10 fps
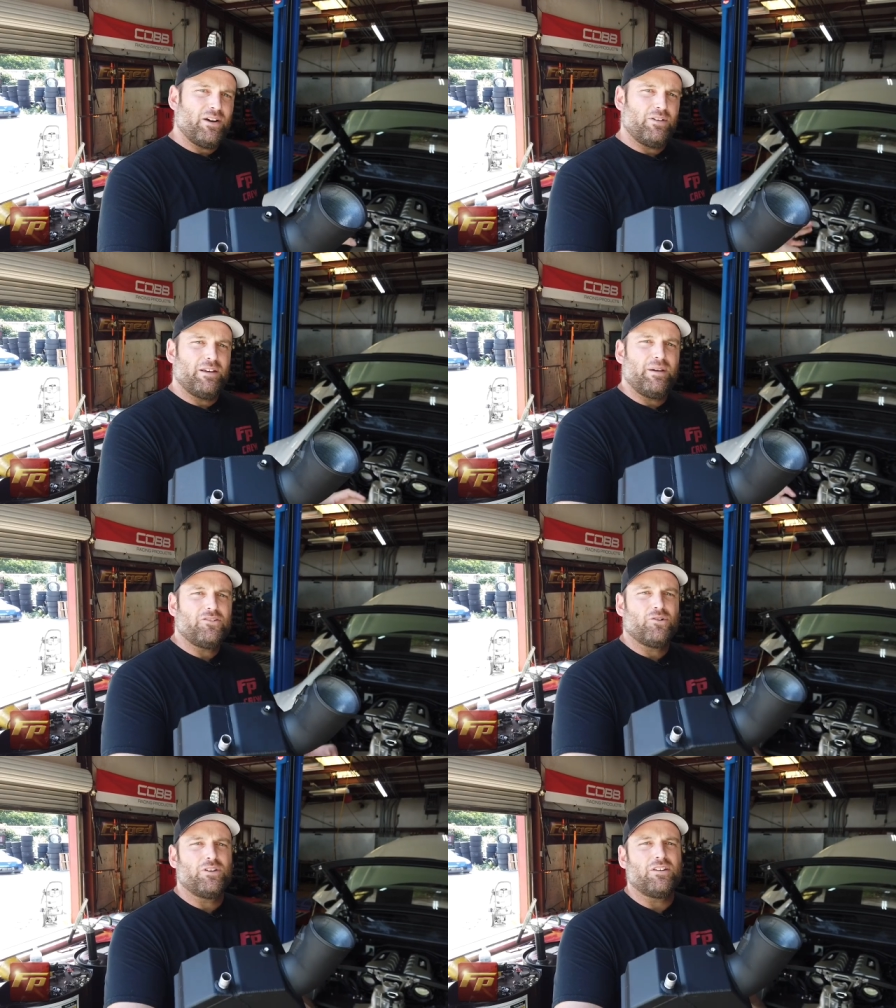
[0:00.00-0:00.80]
everything, make
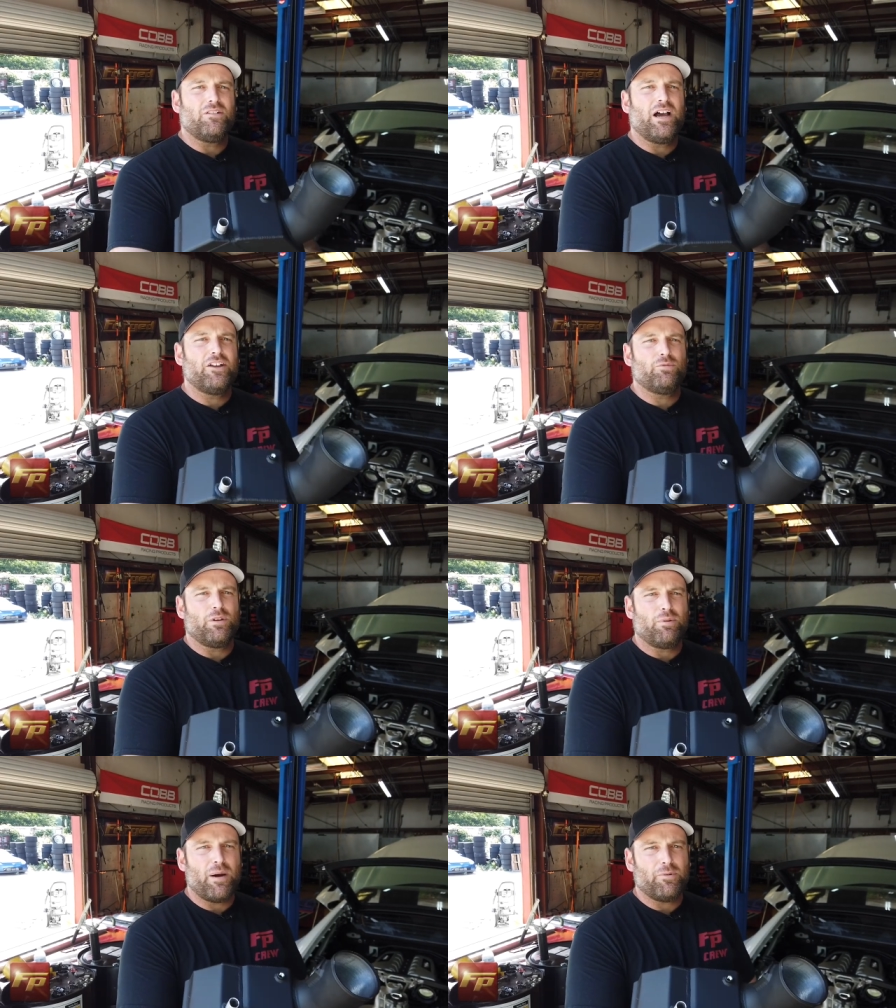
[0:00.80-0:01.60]
sure that the lines were
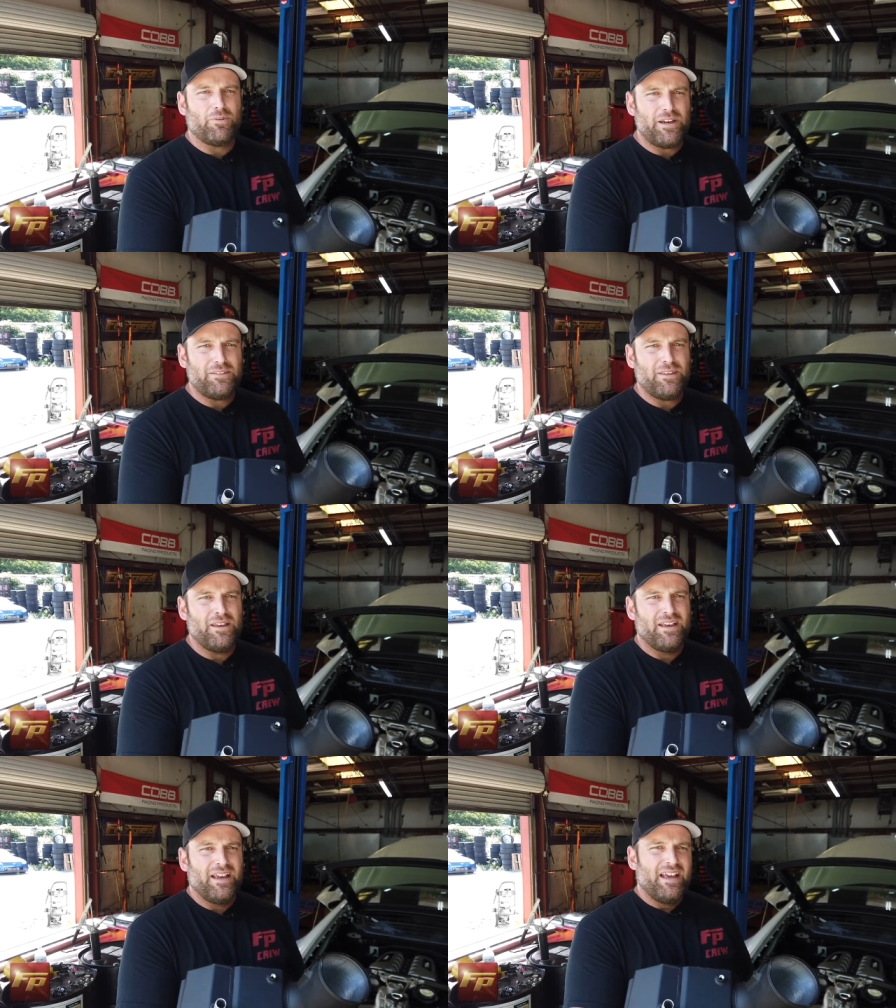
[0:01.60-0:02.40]
the proper length.